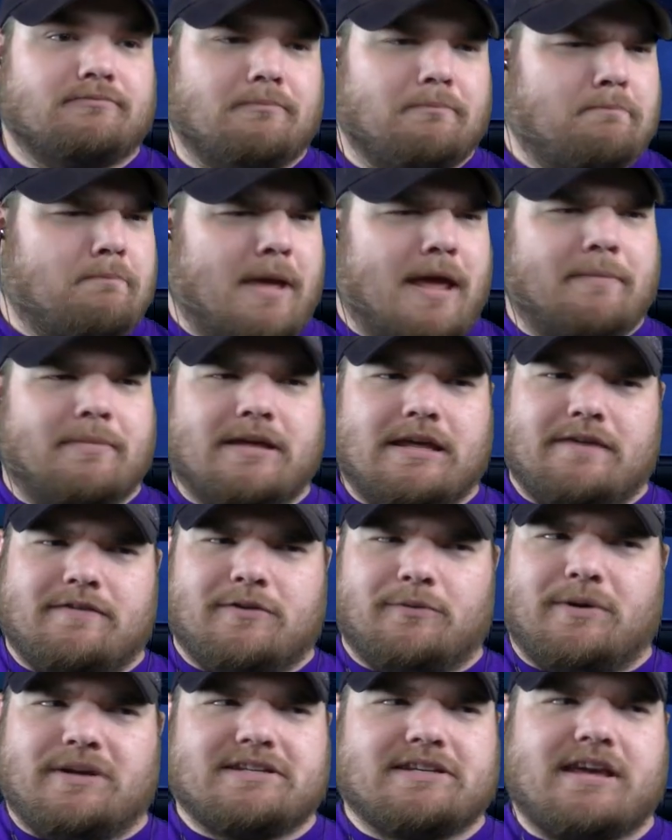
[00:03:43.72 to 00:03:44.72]
maybe
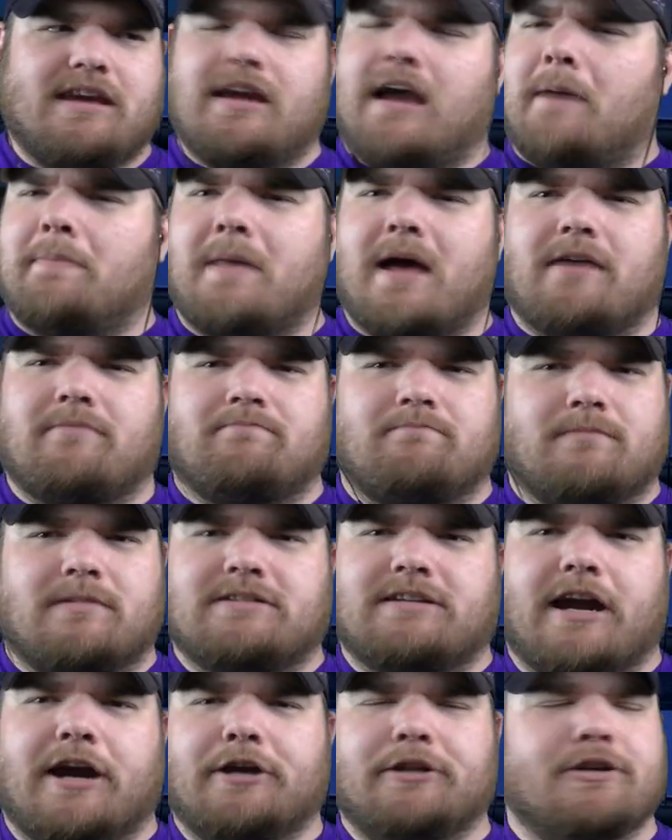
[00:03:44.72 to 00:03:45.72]
even whiskey. I'm not
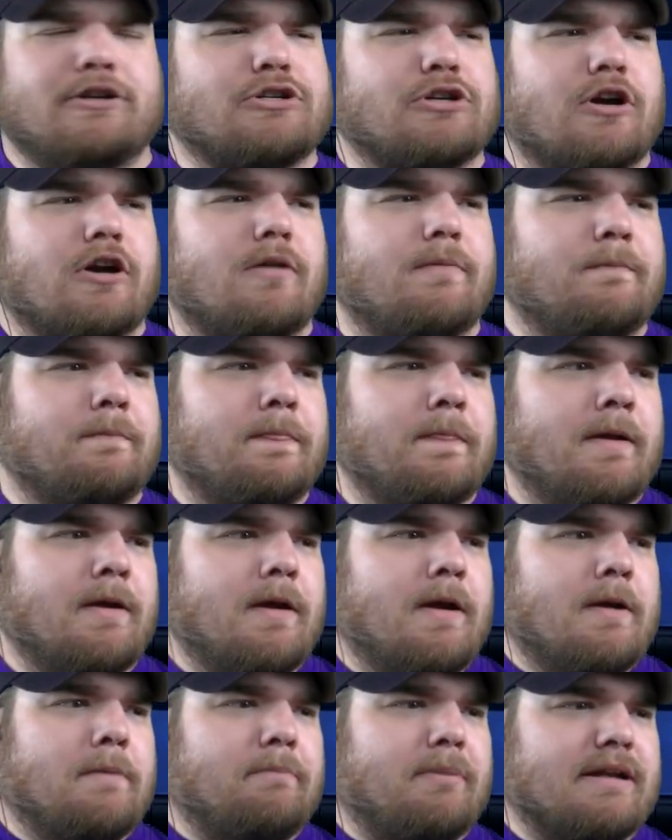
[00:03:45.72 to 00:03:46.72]
entirely sure.
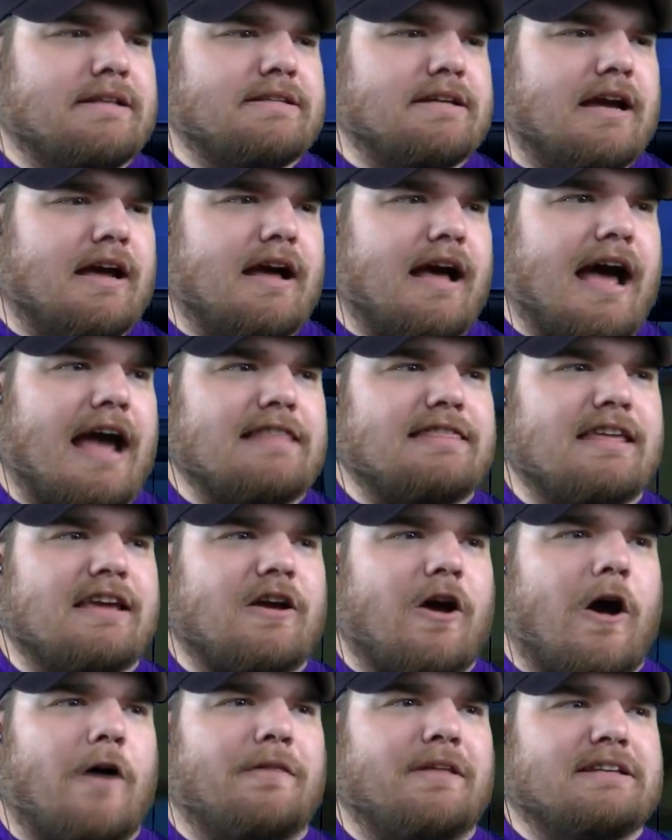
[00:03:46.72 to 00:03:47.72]
But I think
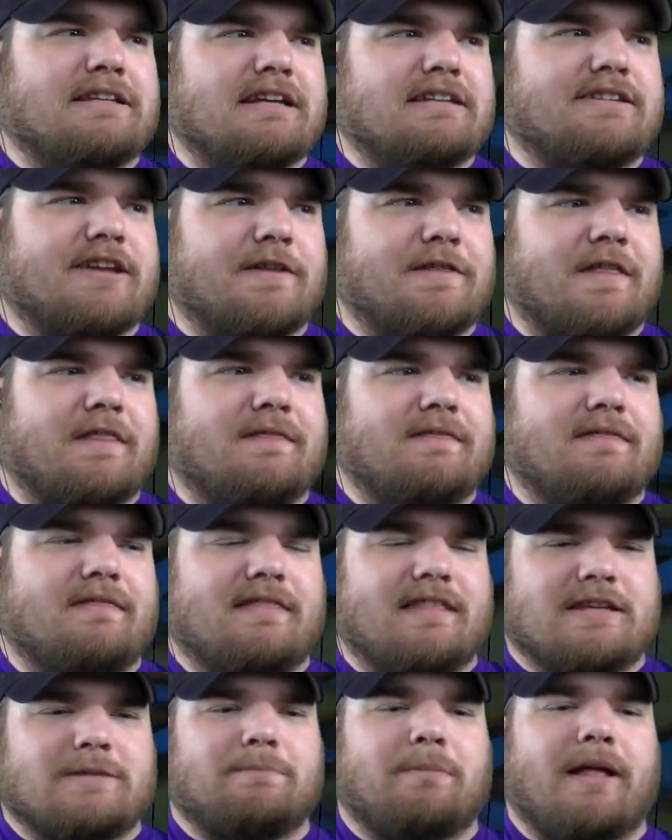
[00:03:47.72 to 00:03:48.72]
all the detail that
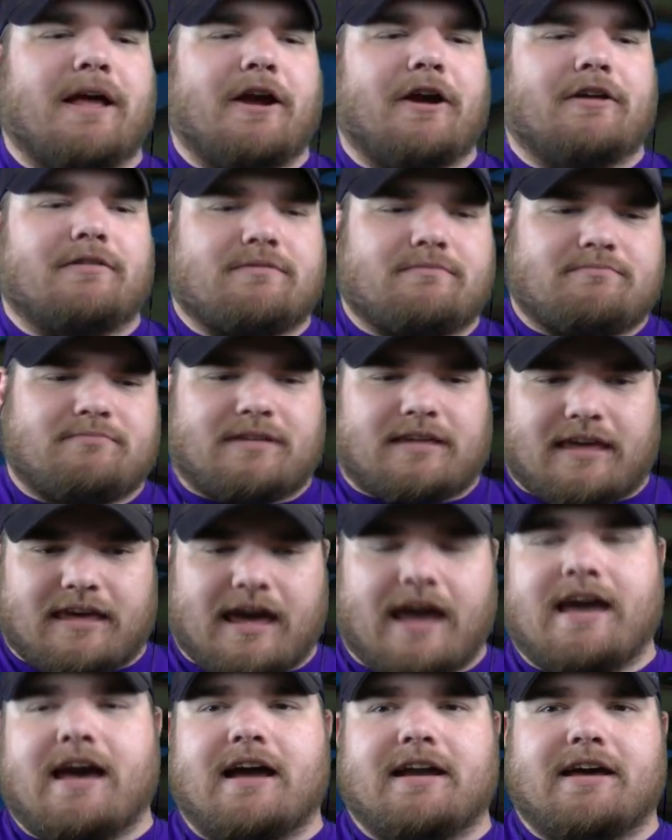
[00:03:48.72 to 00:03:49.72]
this player,
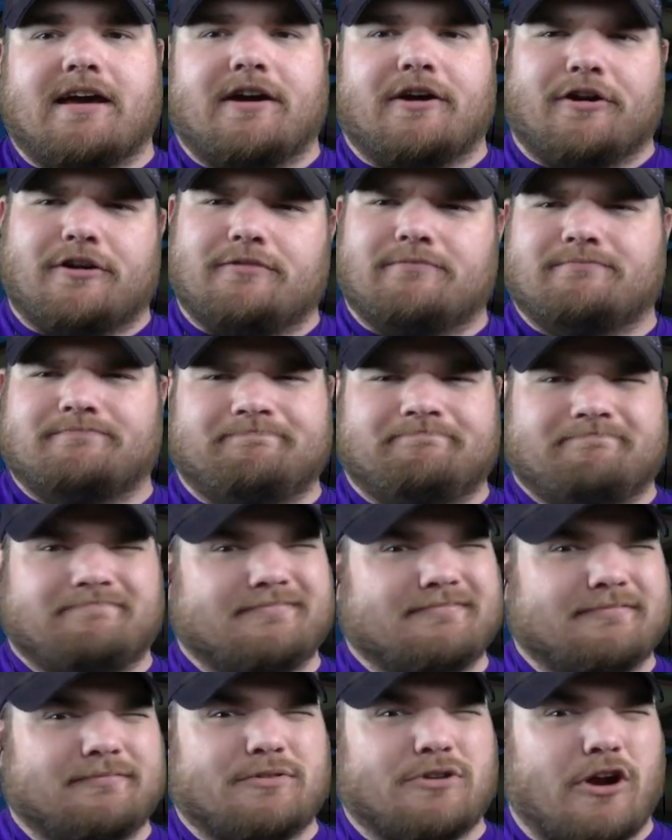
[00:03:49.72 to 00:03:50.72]
Kayana, or
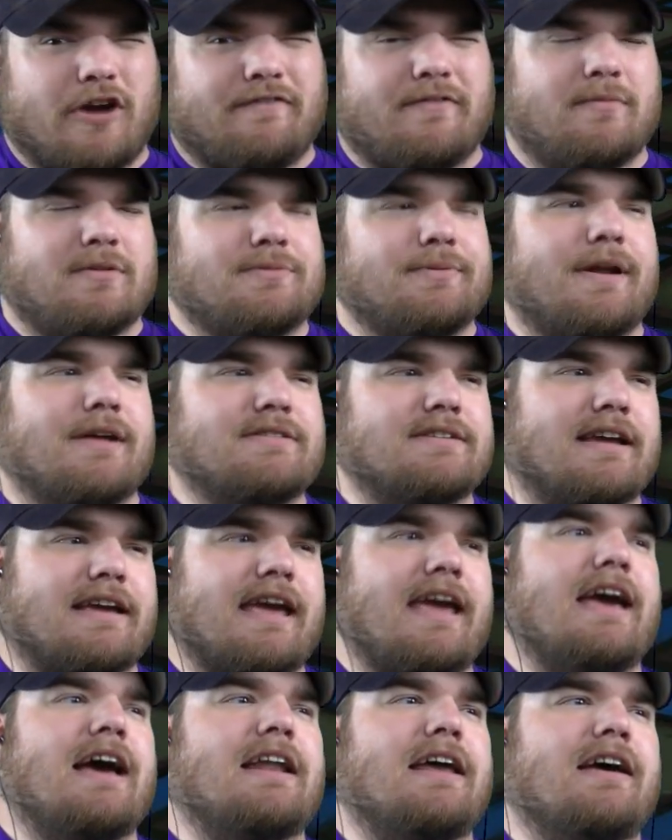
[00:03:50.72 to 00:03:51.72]
I'm sorry for mispronouncing it,
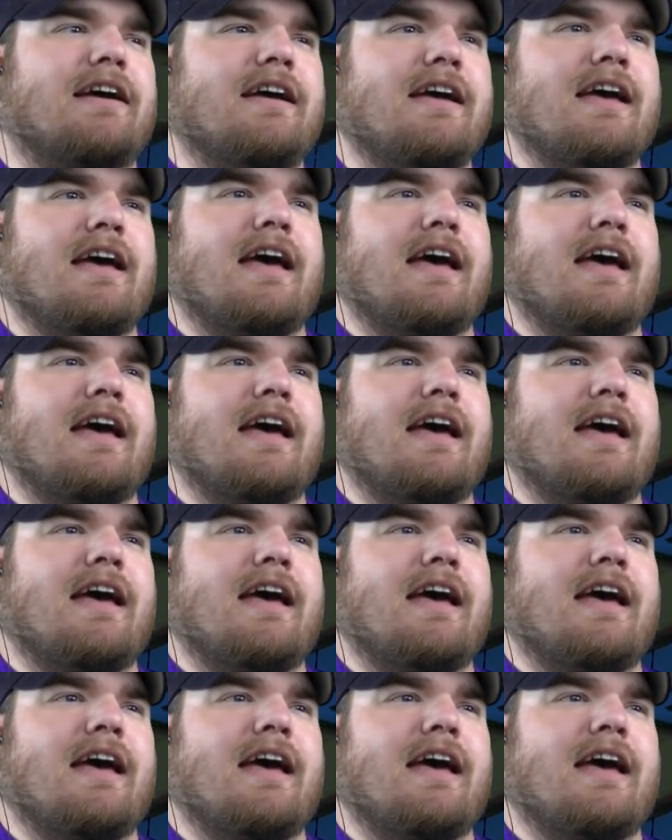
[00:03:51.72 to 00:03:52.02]
Kayana,